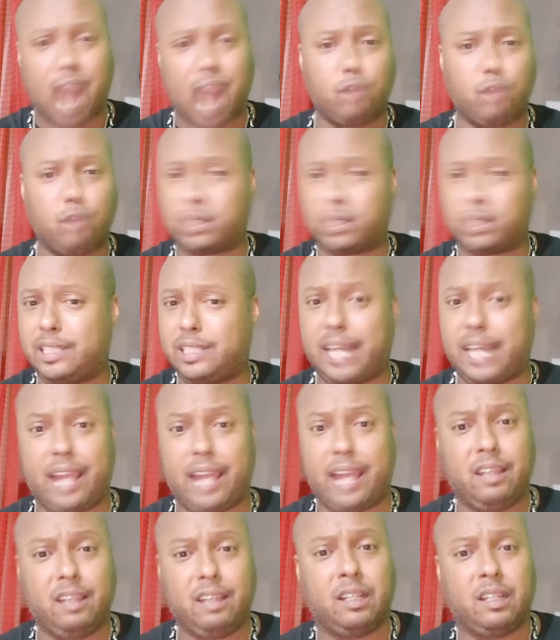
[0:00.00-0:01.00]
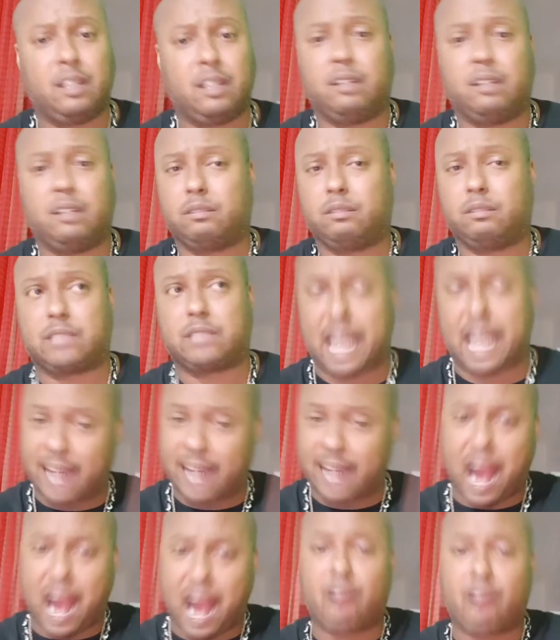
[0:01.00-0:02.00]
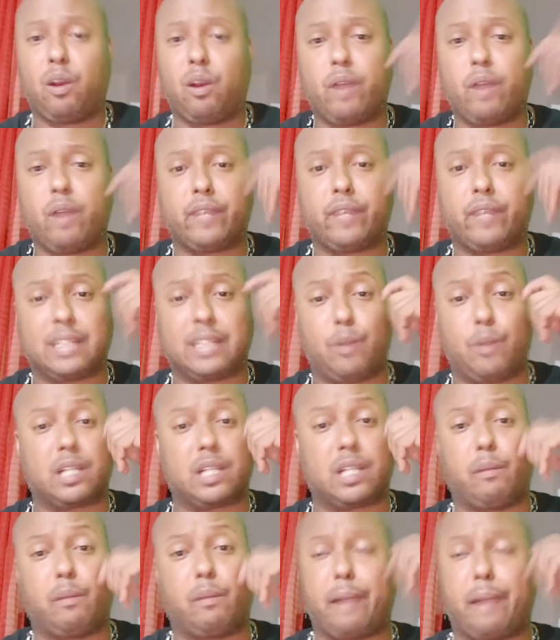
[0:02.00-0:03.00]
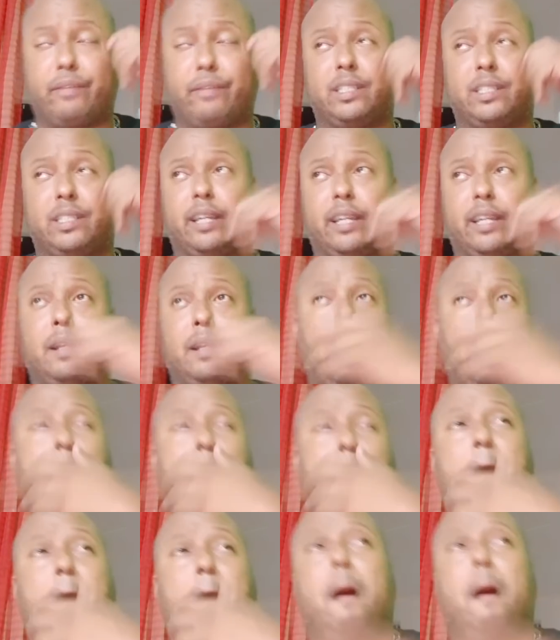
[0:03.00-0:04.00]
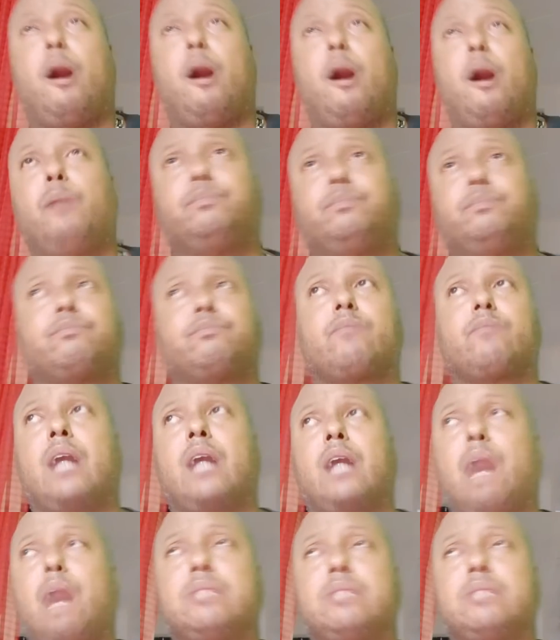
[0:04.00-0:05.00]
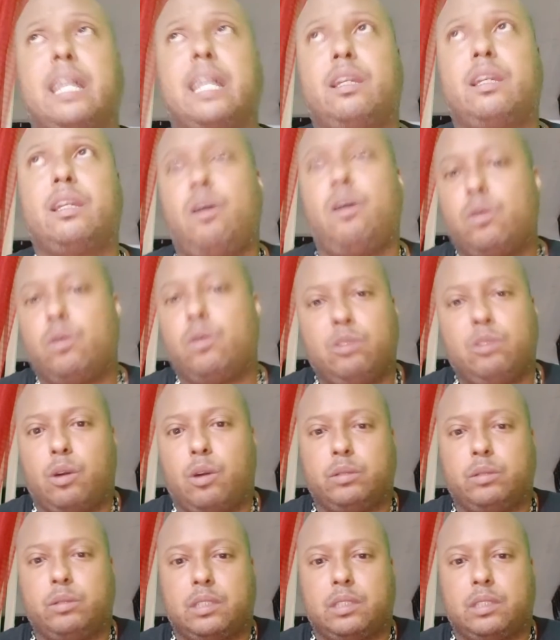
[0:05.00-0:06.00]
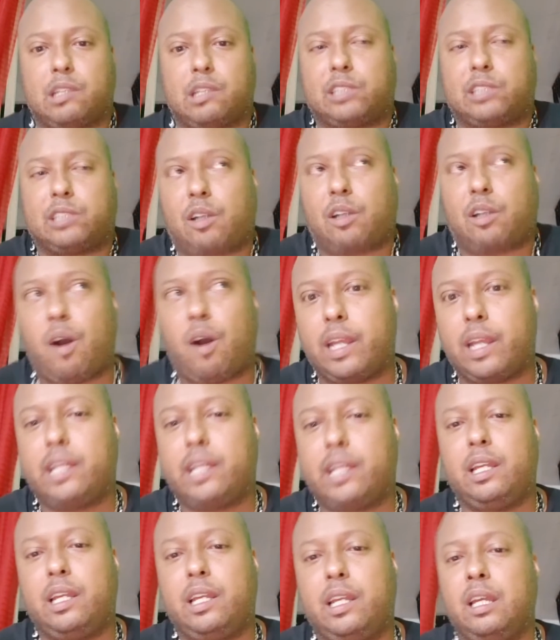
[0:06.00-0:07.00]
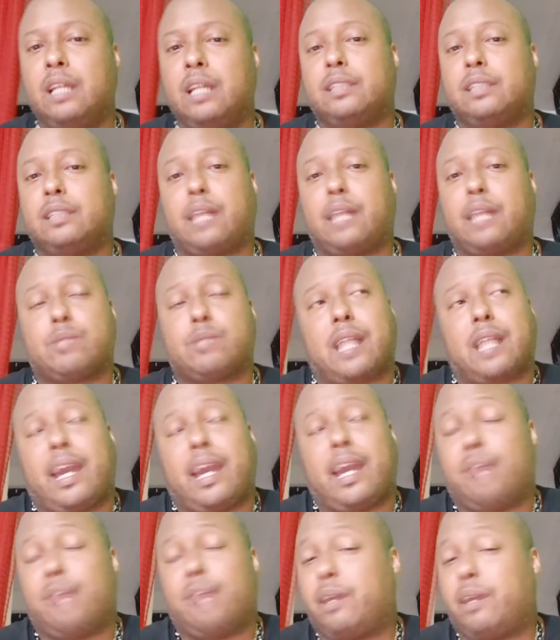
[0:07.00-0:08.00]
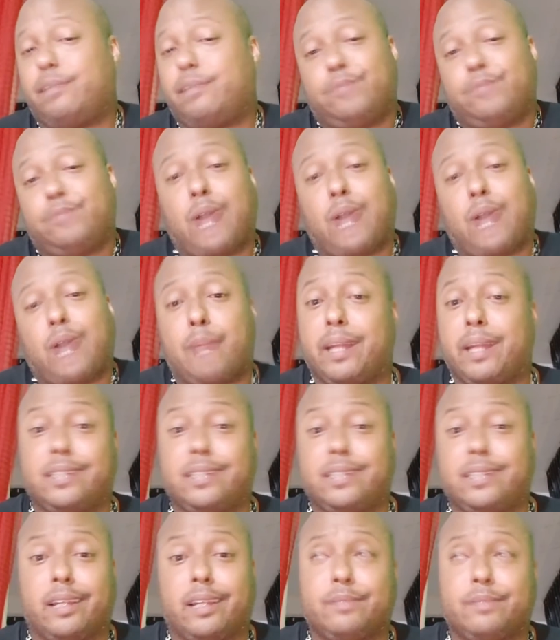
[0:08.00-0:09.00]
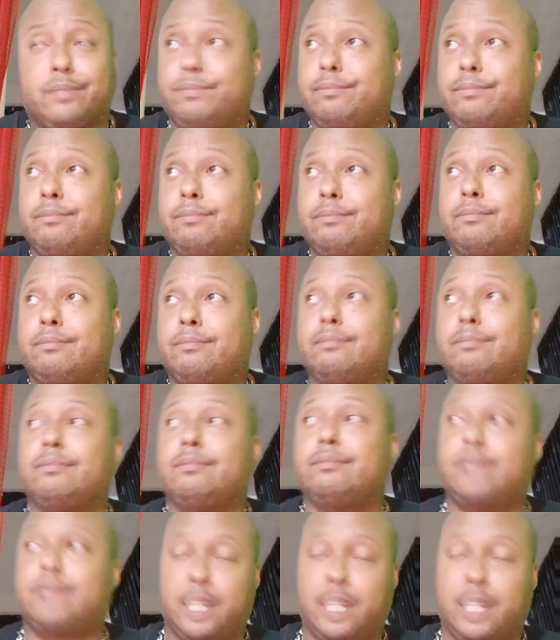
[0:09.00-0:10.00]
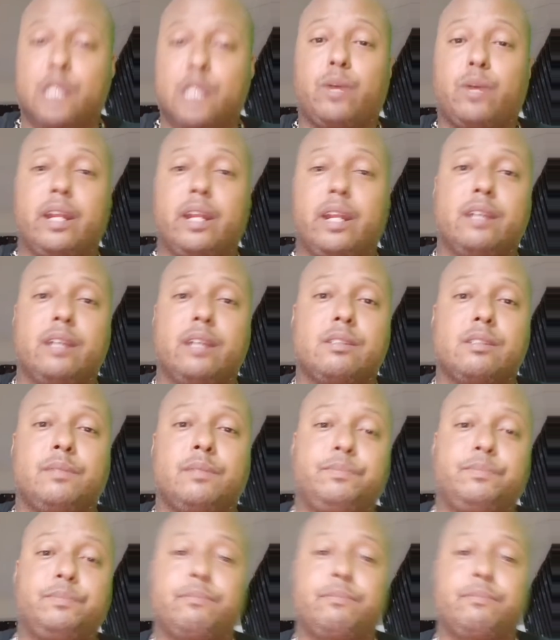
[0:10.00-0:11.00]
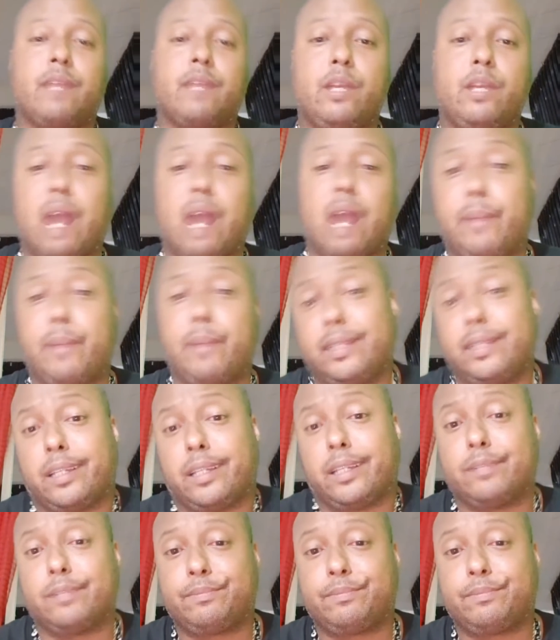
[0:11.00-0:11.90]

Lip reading: the DA because I had to hire a lawyer for it because I wasn't coming back for the ticket. I was like, yo, they searched the car illegally. They was like, hey, man, you got to pay the ticket. It is what it is. You got to pay the ticket.